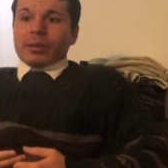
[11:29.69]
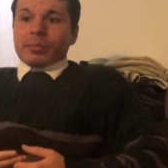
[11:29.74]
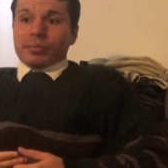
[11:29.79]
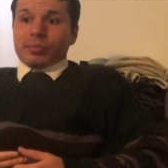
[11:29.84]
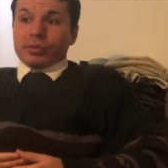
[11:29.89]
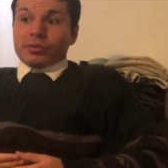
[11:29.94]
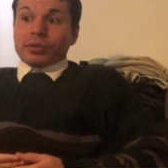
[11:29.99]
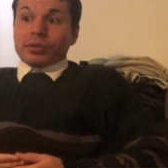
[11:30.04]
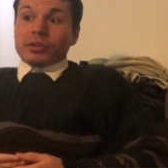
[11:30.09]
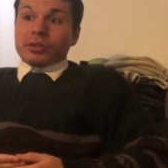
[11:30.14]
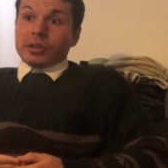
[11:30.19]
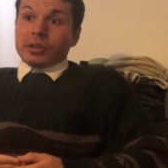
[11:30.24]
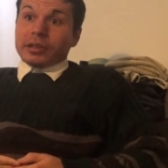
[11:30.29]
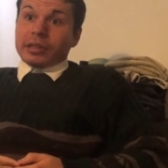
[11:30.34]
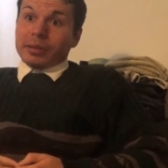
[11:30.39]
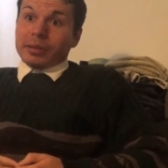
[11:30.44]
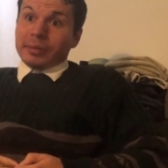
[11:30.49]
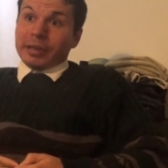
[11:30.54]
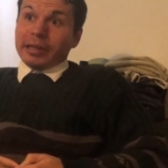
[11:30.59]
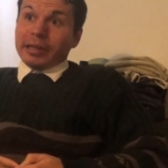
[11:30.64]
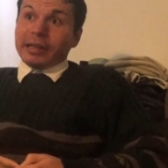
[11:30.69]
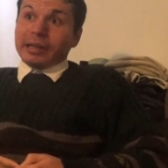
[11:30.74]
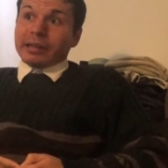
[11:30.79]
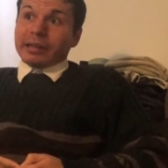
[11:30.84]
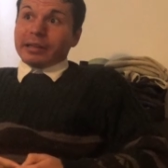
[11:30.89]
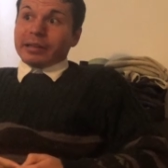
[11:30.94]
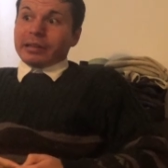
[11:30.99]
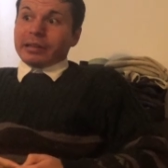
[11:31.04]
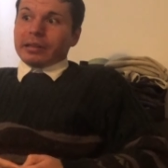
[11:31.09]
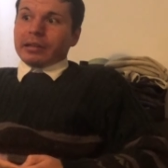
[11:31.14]
Patricia Gimme,
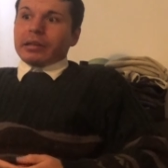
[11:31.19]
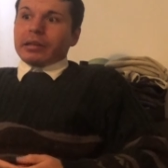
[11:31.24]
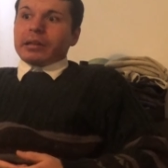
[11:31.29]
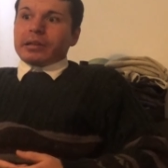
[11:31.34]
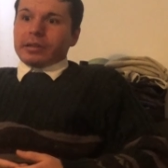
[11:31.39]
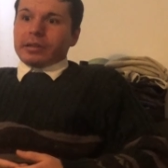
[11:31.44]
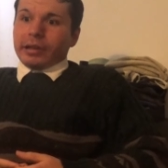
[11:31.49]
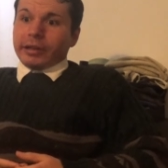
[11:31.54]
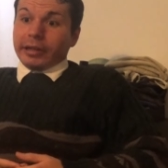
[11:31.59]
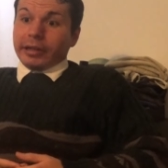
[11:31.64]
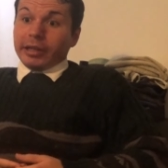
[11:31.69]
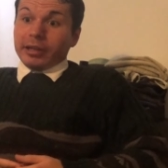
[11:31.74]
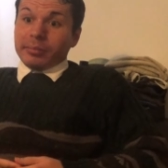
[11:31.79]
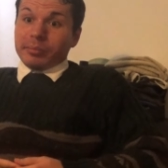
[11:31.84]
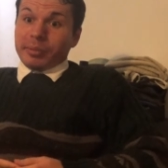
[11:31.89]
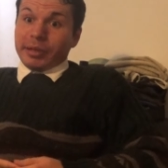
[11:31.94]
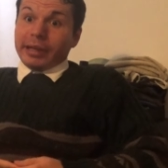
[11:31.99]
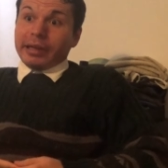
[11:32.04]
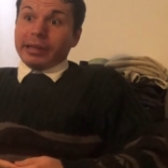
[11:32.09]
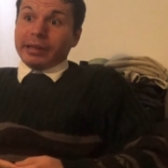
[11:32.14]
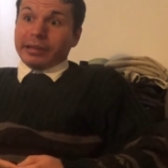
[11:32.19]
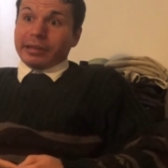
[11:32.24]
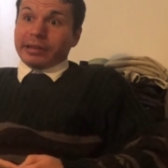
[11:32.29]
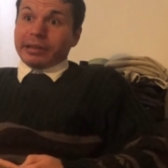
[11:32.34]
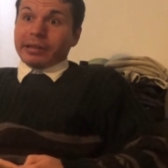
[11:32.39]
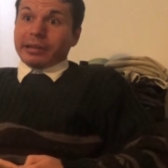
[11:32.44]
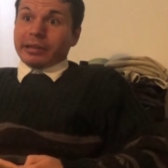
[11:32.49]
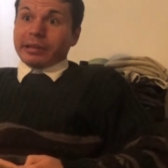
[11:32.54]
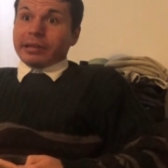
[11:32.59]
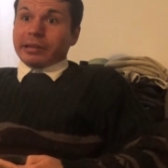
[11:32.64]
Diane Peck,
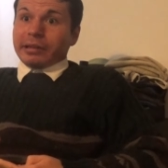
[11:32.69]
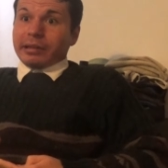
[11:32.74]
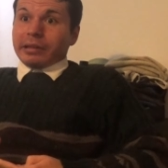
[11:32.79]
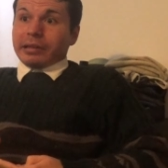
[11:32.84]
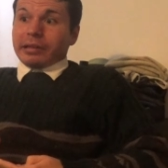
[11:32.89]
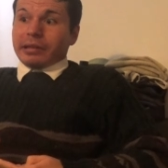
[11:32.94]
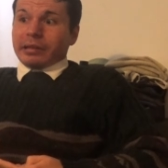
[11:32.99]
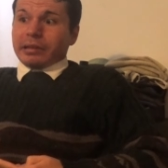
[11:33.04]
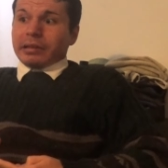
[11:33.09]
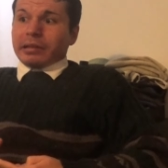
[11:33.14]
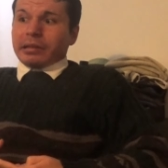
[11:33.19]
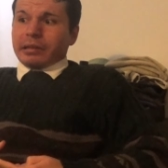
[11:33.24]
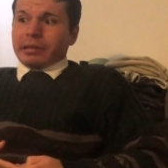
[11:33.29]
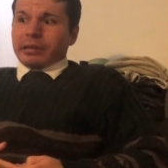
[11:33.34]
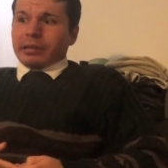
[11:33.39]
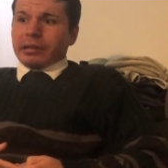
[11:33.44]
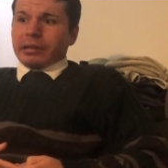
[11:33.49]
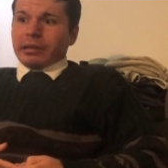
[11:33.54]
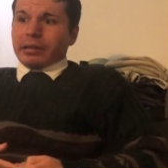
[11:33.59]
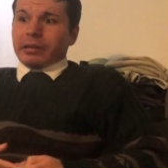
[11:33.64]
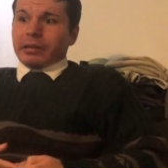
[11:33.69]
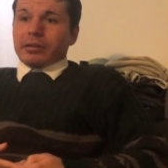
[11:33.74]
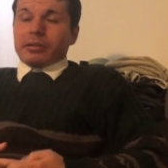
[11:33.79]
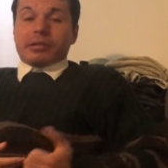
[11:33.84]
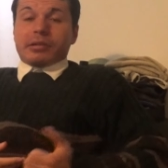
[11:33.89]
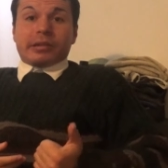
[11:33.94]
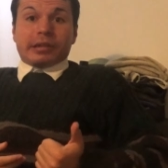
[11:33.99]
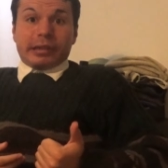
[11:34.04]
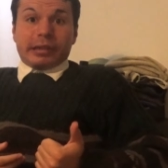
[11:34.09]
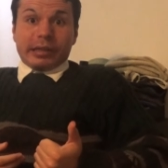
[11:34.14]

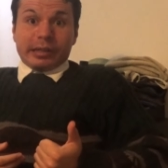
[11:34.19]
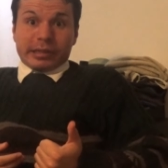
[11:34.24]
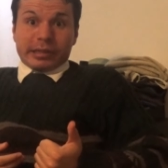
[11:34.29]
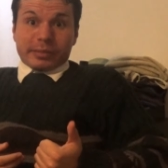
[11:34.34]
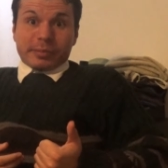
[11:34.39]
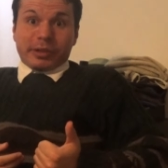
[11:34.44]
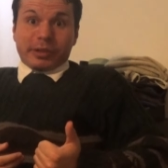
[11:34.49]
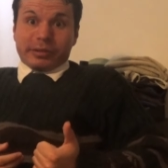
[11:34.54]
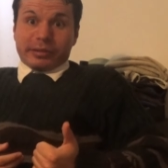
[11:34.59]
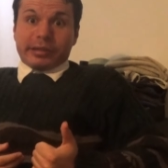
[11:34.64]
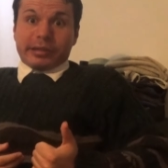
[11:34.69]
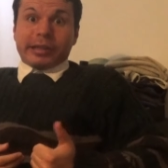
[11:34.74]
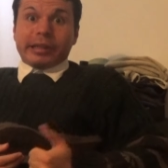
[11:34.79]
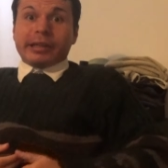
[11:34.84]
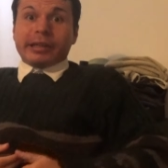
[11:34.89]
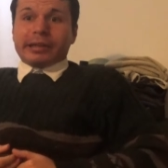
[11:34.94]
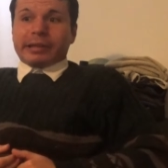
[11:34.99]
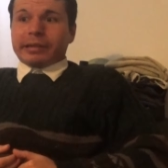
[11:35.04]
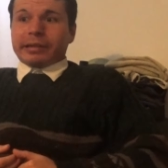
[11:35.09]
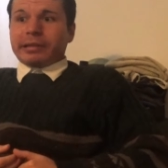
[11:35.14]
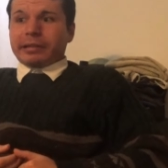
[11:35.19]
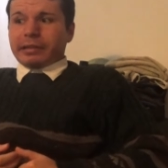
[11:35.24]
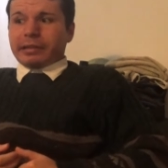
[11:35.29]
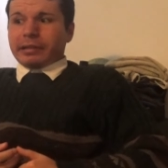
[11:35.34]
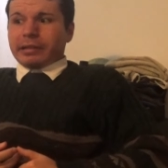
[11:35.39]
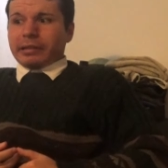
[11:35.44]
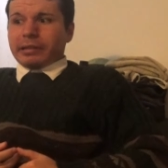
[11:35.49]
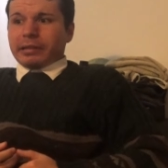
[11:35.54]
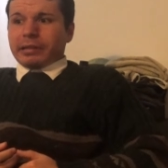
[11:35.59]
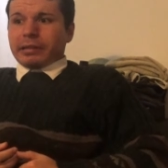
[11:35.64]
Denise Motley.
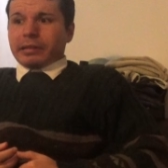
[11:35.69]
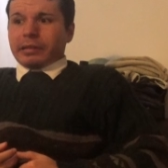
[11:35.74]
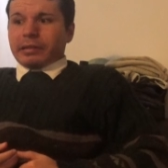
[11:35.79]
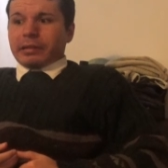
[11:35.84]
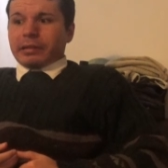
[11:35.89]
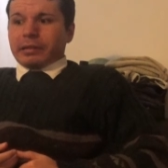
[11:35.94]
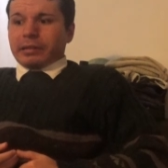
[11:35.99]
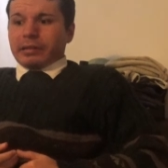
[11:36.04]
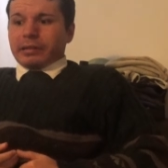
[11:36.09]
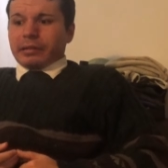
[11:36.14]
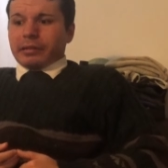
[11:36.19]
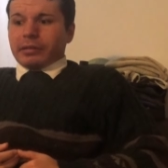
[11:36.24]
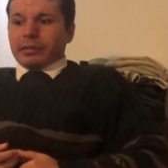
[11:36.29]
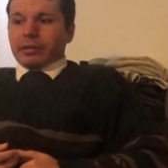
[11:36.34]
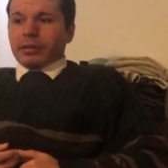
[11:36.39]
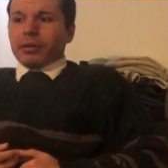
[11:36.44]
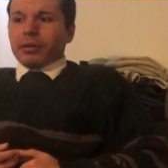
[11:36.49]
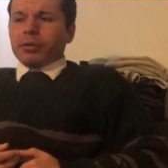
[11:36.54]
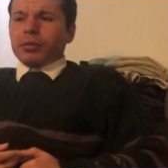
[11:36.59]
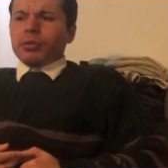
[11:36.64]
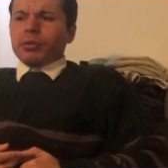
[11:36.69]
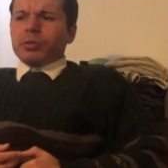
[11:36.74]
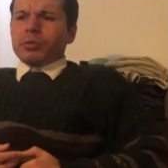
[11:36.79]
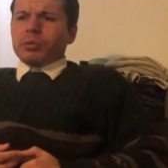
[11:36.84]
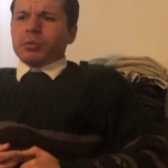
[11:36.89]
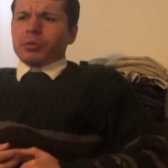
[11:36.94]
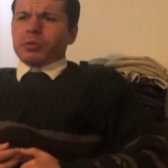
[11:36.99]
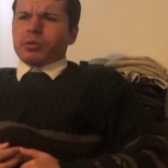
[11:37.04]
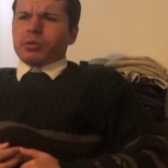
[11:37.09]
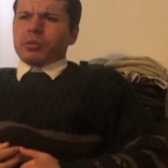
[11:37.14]

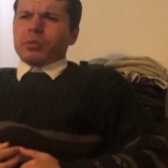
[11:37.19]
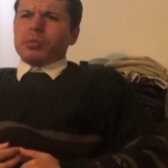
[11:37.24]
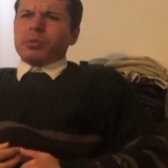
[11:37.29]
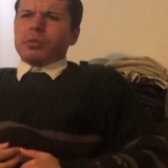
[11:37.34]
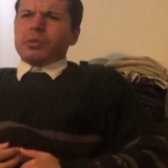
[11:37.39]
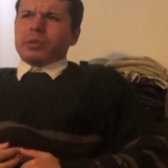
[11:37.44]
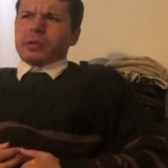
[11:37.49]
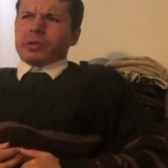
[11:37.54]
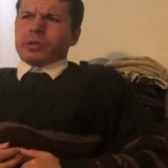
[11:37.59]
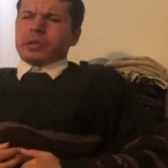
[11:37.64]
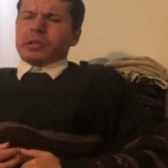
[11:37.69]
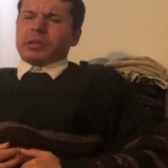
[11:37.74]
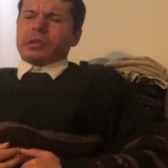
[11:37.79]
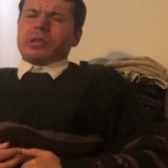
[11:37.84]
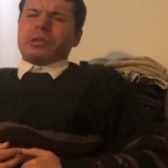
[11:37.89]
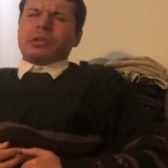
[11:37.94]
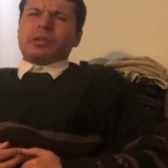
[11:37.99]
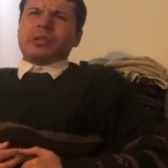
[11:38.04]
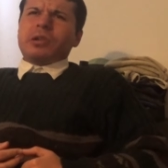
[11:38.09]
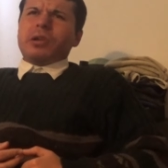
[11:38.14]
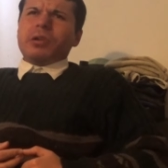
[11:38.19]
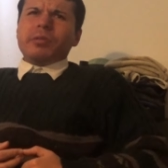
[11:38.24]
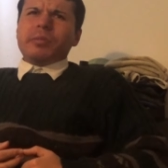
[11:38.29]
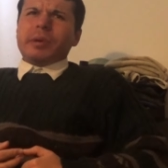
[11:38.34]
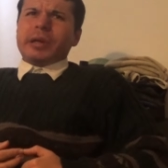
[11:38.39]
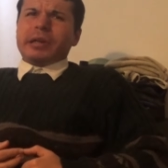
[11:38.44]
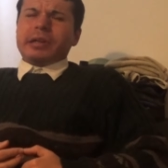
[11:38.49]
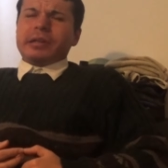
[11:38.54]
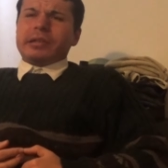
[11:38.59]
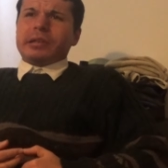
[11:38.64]
Oh goodness, so
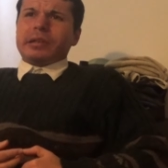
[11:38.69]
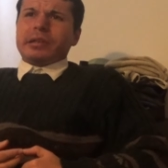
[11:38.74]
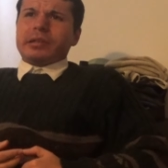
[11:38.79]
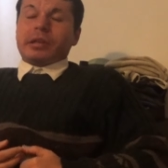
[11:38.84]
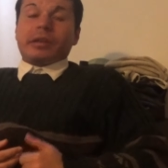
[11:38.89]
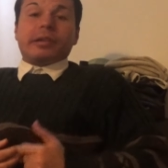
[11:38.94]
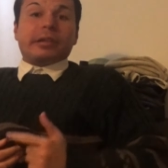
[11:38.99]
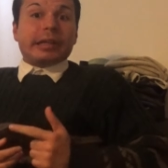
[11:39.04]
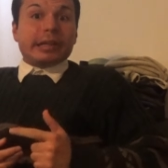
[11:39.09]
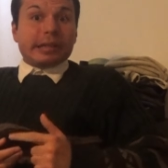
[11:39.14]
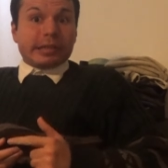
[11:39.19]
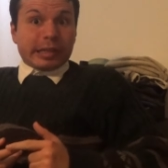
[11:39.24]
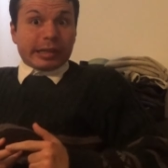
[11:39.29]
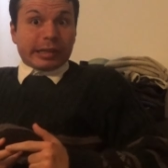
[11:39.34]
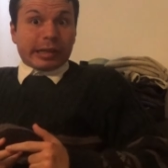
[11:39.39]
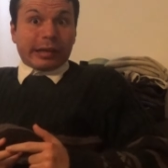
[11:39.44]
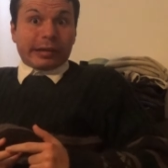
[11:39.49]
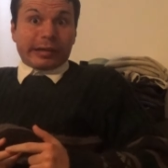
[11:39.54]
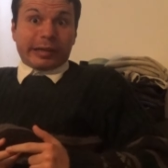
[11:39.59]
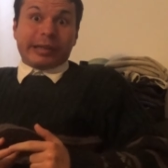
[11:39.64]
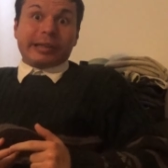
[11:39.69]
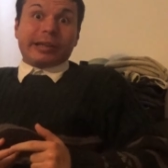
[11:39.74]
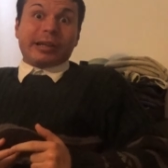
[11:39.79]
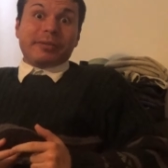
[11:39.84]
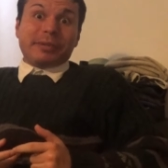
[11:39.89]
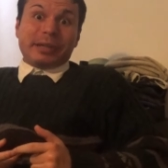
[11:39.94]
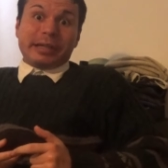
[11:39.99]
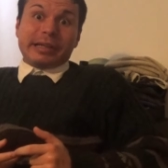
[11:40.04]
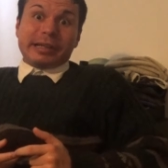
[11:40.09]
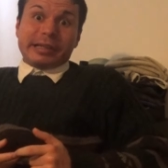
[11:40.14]
many to listen. Lindsay Curry,
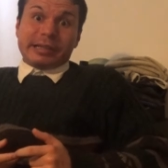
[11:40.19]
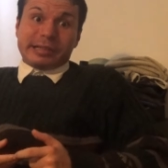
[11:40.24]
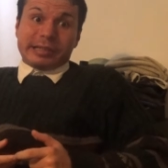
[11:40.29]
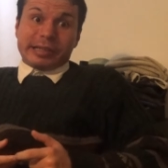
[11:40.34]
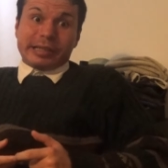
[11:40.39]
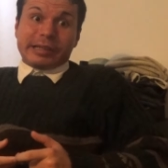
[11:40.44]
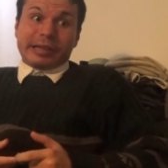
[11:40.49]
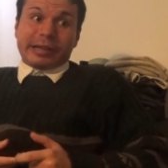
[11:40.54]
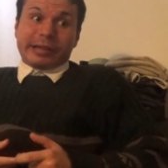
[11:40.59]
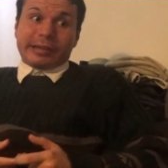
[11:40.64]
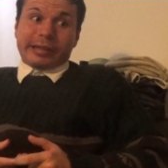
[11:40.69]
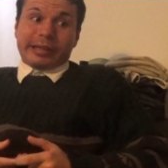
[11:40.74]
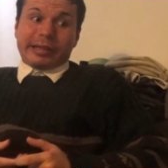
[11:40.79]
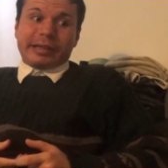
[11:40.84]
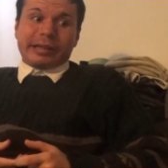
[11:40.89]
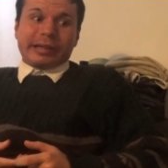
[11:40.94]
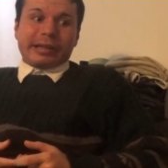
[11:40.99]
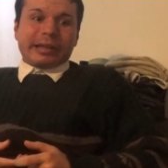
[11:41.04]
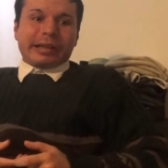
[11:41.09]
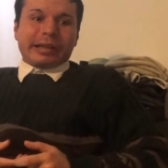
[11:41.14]
lovely Lindsay Curry,